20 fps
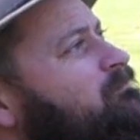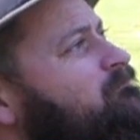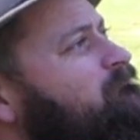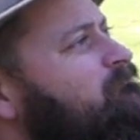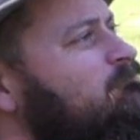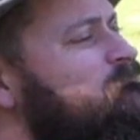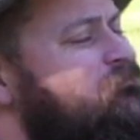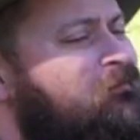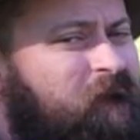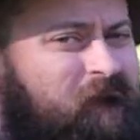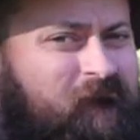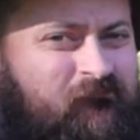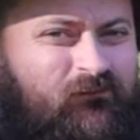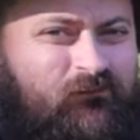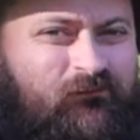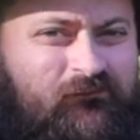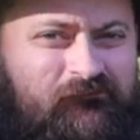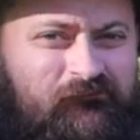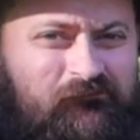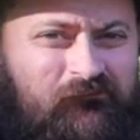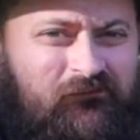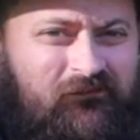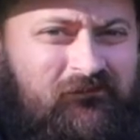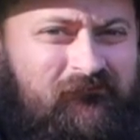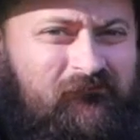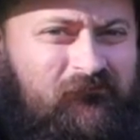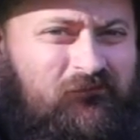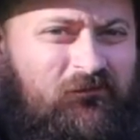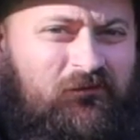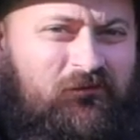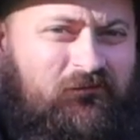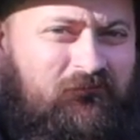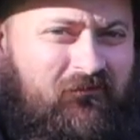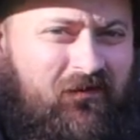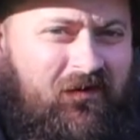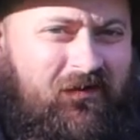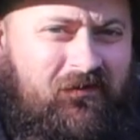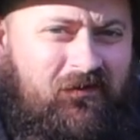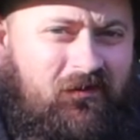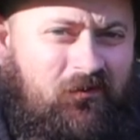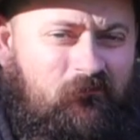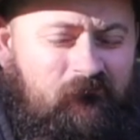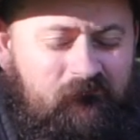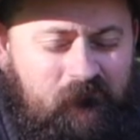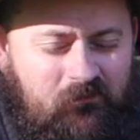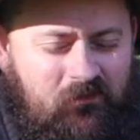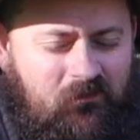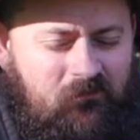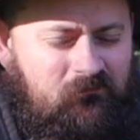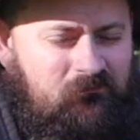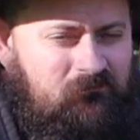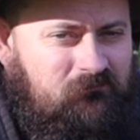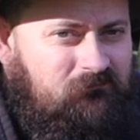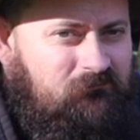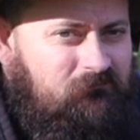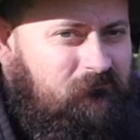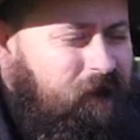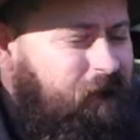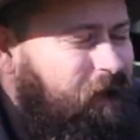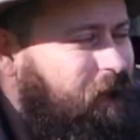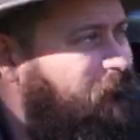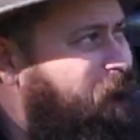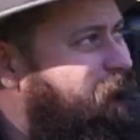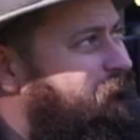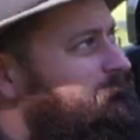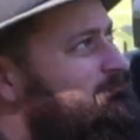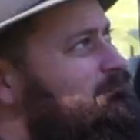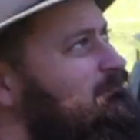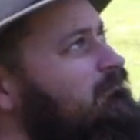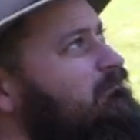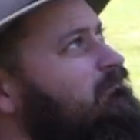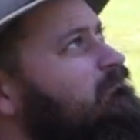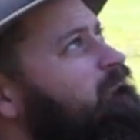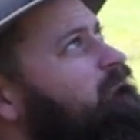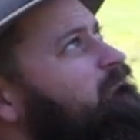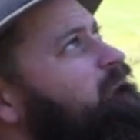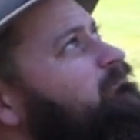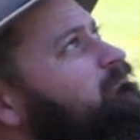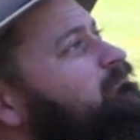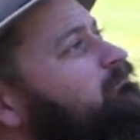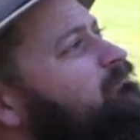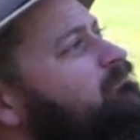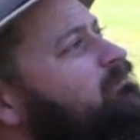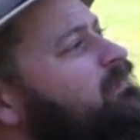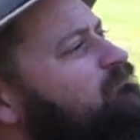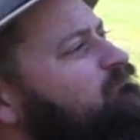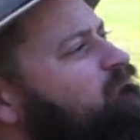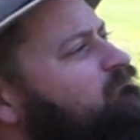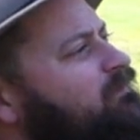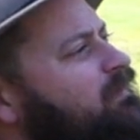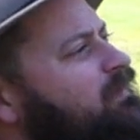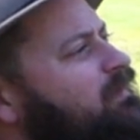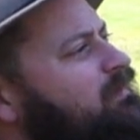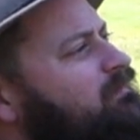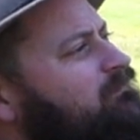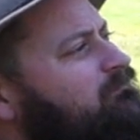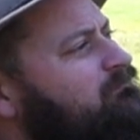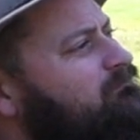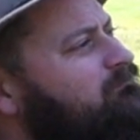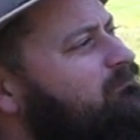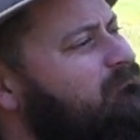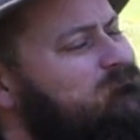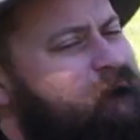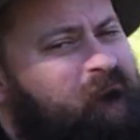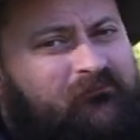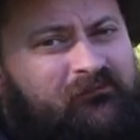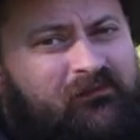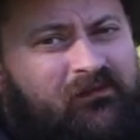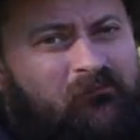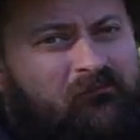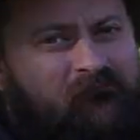sometimes it's cool to tune into local radio as well. So that's what that